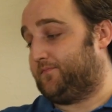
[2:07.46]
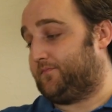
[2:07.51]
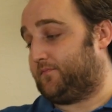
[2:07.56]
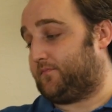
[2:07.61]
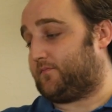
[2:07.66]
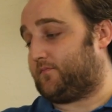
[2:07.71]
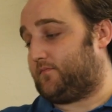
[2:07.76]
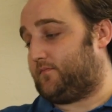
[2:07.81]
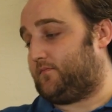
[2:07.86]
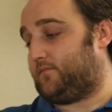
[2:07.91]

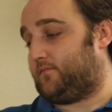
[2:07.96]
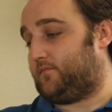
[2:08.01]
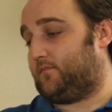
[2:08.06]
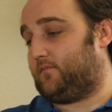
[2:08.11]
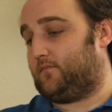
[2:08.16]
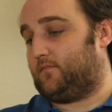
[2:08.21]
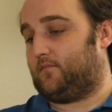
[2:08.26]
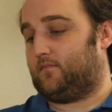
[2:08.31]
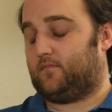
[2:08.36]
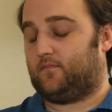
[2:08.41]

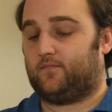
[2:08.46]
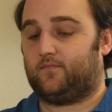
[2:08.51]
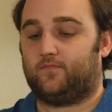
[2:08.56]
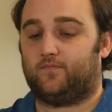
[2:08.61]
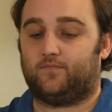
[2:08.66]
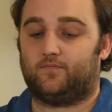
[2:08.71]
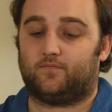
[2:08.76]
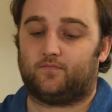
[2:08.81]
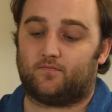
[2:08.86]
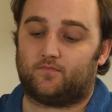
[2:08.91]

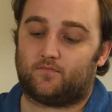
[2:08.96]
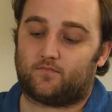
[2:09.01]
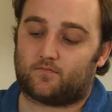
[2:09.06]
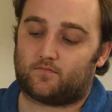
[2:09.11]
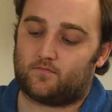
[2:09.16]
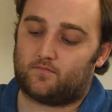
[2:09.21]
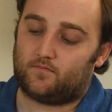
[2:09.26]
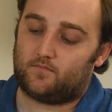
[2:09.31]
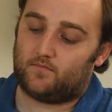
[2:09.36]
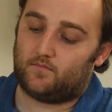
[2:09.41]

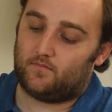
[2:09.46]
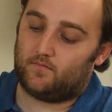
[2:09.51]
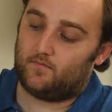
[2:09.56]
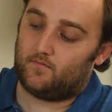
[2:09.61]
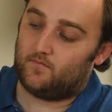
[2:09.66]
(silence)